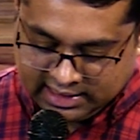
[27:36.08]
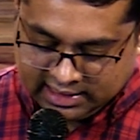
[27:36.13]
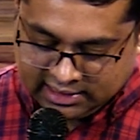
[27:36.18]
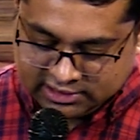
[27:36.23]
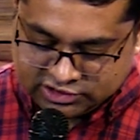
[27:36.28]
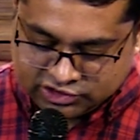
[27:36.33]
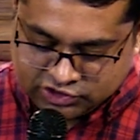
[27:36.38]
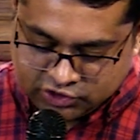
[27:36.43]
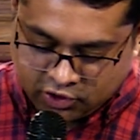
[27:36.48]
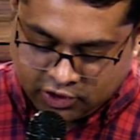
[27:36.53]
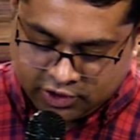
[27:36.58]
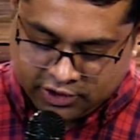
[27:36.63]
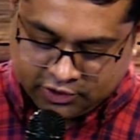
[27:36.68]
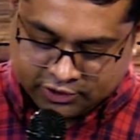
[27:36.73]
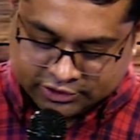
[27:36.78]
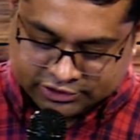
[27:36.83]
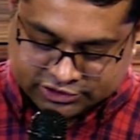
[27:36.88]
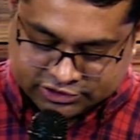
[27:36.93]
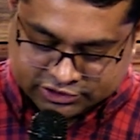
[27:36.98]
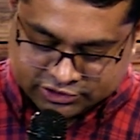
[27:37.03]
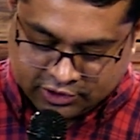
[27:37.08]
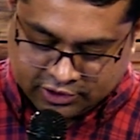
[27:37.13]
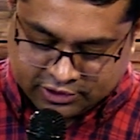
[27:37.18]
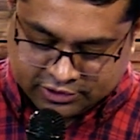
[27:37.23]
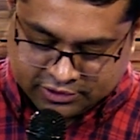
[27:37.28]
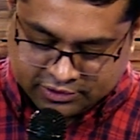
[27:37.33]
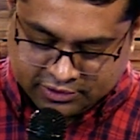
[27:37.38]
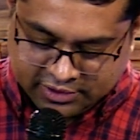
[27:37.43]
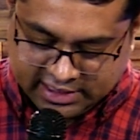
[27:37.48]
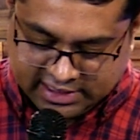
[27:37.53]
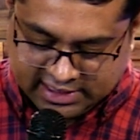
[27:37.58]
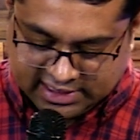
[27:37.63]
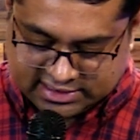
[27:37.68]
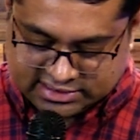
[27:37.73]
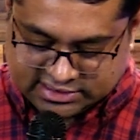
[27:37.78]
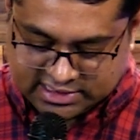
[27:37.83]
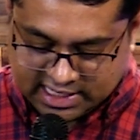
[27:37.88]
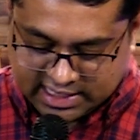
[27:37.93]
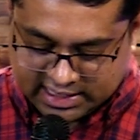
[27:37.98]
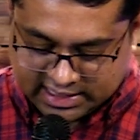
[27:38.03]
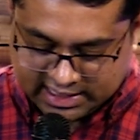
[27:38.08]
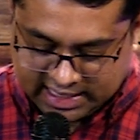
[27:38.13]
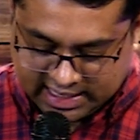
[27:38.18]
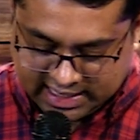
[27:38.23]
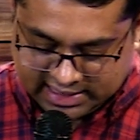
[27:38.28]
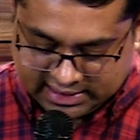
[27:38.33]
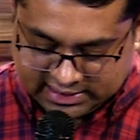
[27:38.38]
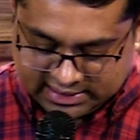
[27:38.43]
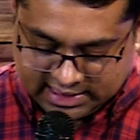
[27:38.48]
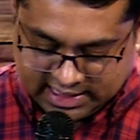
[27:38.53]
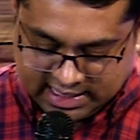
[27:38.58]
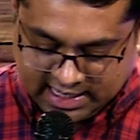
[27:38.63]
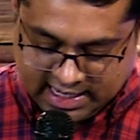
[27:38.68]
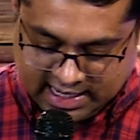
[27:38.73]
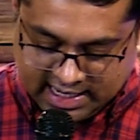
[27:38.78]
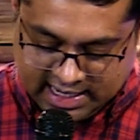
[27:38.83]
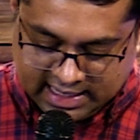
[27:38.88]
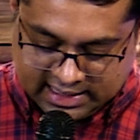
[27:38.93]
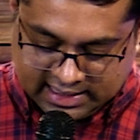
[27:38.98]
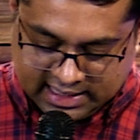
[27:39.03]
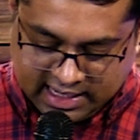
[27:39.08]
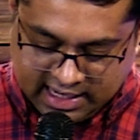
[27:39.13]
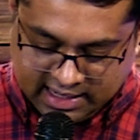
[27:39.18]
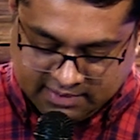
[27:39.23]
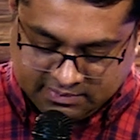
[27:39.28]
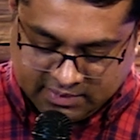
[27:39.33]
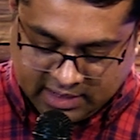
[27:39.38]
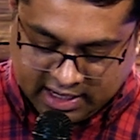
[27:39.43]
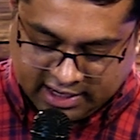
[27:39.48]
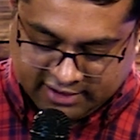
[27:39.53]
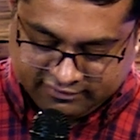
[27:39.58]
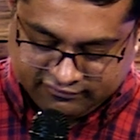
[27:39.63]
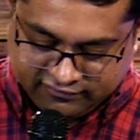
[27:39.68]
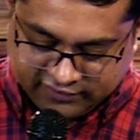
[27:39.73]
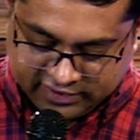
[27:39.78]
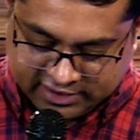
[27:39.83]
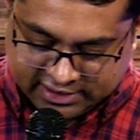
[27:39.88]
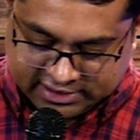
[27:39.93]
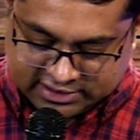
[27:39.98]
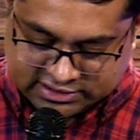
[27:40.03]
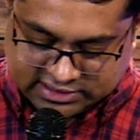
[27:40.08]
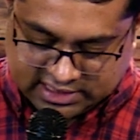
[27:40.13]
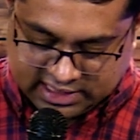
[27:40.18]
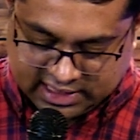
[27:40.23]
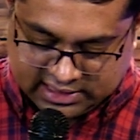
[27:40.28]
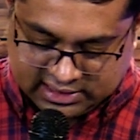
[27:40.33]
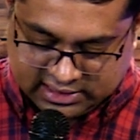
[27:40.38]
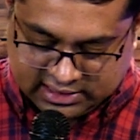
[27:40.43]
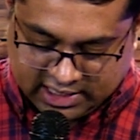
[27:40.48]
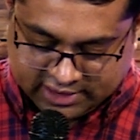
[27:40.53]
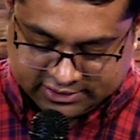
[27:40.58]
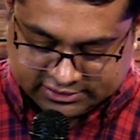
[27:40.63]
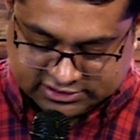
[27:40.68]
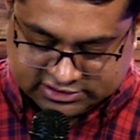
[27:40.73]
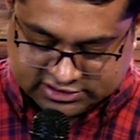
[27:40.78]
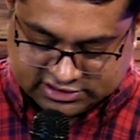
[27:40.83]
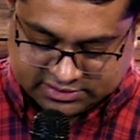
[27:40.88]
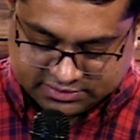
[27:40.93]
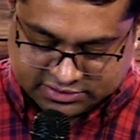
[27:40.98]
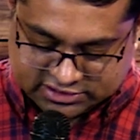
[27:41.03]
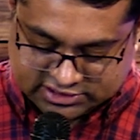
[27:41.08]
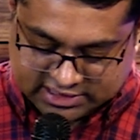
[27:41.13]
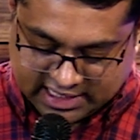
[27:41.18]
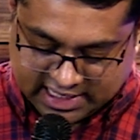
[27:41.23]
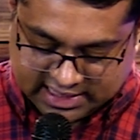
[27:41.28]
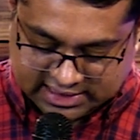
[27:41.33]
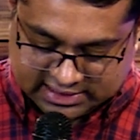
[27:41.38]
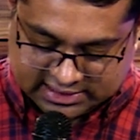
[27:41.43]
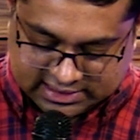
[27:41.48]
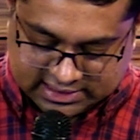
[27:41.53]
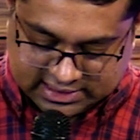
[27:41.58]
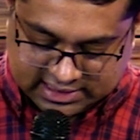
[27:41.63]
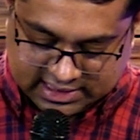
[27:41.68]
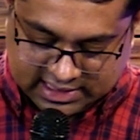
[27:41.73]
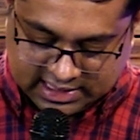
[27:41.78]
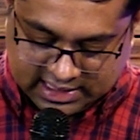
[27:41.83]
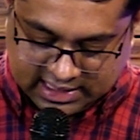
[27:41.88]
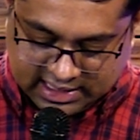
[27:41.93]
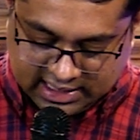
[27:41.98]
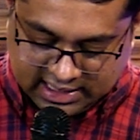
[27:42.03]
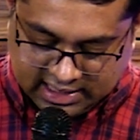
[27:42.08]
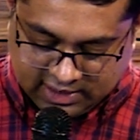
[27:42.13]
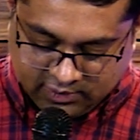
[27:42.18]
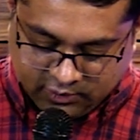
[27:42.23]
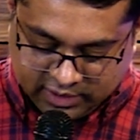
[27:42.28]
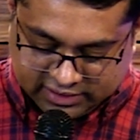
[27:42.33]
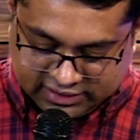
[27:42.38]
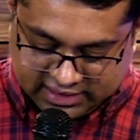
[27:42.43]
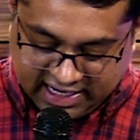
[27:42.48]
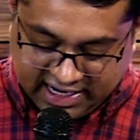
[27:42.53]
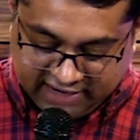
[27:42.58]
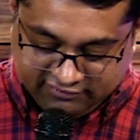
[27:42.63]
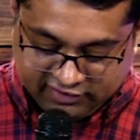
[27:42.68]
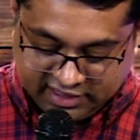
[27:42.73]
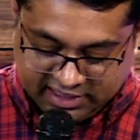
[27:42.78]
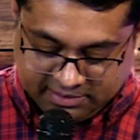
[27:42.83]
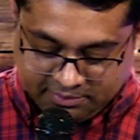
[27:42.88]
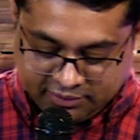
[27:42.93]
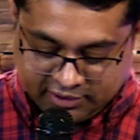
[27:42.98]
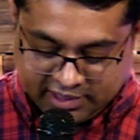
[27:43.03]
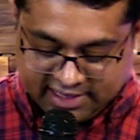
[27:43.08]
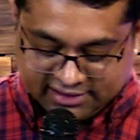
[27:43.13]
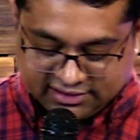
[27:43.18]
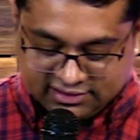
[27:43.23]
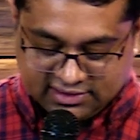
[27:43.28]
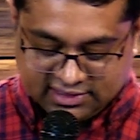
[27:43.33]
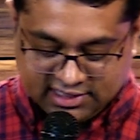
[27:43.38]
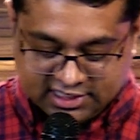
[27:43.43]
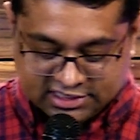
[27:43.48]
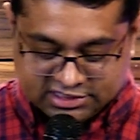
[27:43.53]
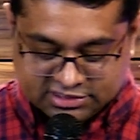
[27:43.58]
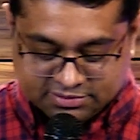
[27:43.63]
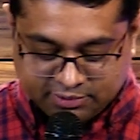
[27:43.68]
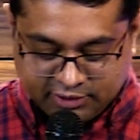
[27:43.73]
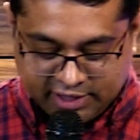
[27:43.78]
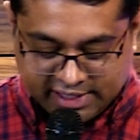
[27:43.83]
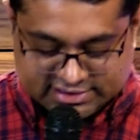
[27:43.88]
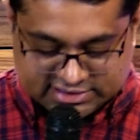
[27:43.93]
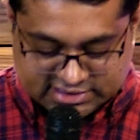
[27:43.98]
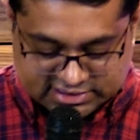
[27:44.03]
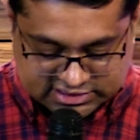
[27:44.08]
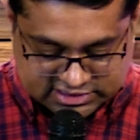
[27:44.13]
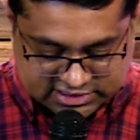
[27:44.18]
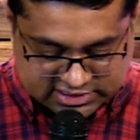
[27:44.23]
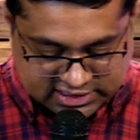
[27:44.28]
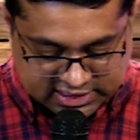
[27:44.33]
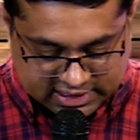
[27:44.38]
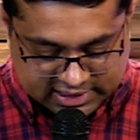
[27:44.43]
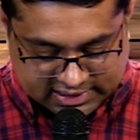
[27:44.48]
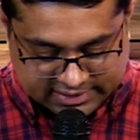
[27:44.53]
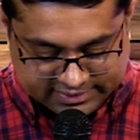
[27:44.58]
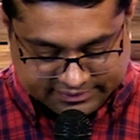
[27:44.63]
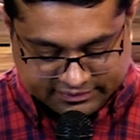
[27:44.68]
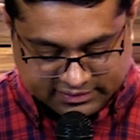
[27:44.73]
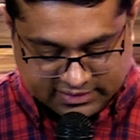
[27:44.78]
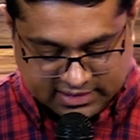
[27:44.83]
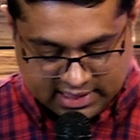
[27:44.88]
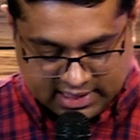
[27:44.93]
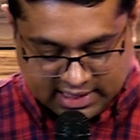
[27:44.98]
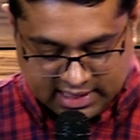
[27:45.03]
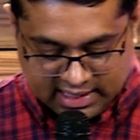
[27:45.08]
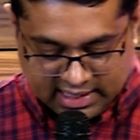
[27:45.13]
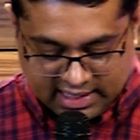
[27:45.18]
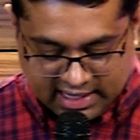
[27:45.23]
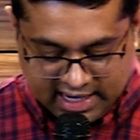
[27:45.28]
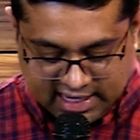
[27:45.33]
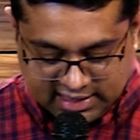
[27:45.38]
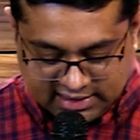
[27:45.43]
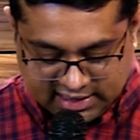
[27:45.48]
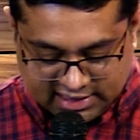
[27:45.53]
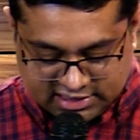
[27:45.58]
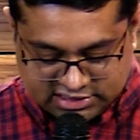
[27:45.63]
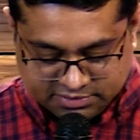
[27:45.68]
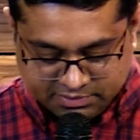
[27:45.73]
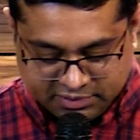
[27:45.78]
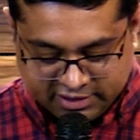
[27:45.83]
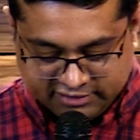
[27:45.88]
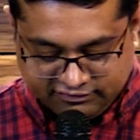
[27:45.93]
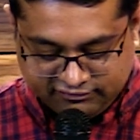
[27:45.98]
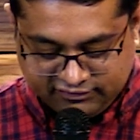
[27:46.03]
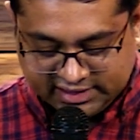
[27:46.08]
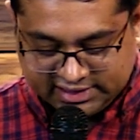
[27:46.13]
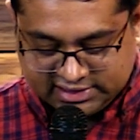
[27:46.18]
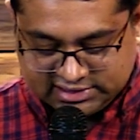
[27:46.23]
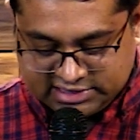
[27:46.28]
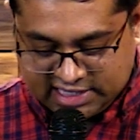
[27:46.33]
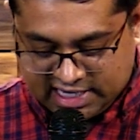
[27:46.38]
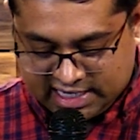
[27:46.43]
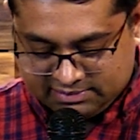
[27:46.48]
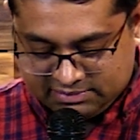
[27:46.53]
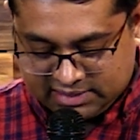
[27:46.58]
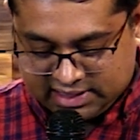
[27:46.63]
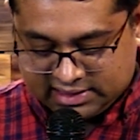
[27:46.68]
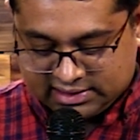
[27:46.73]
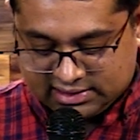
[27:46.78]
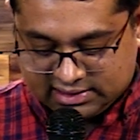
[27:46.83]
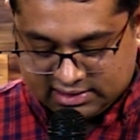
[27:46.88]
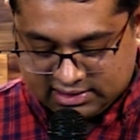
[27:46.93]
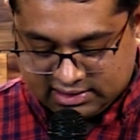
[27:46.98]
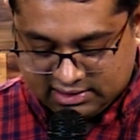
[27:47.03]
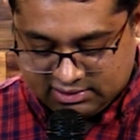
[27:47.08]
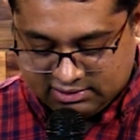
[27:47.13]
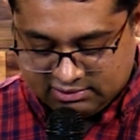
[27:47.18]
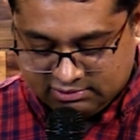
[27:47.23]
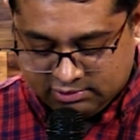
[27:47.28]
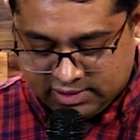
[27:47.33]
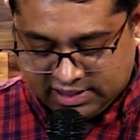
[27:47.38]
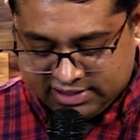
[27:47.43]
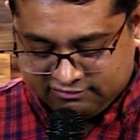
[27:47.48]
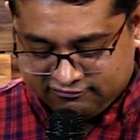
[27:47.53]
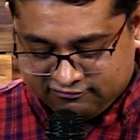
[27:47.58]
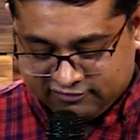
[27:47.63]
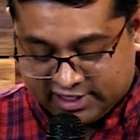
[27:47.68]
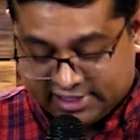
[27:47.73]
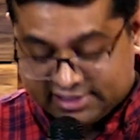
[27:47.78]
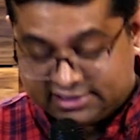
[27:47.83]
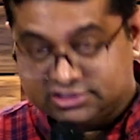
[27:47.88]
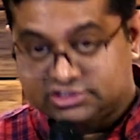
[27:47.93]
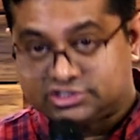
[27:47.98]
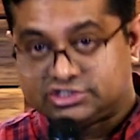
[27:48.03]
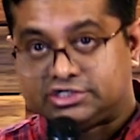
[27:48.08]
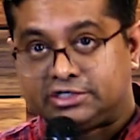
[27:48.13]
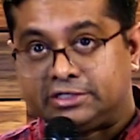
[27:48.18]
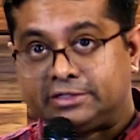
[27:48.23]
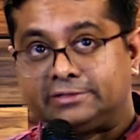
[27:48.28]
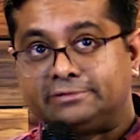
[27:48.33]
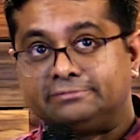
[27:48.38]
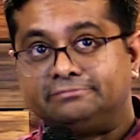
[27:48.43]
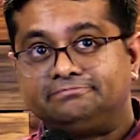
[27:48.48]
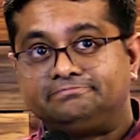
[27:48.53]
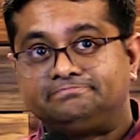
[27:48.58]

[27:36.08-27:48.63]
In joy or sorrow, he is our guide. In him, our fears and doubts subside. With every breath, his presence near. In his perfect timing, we find cheer.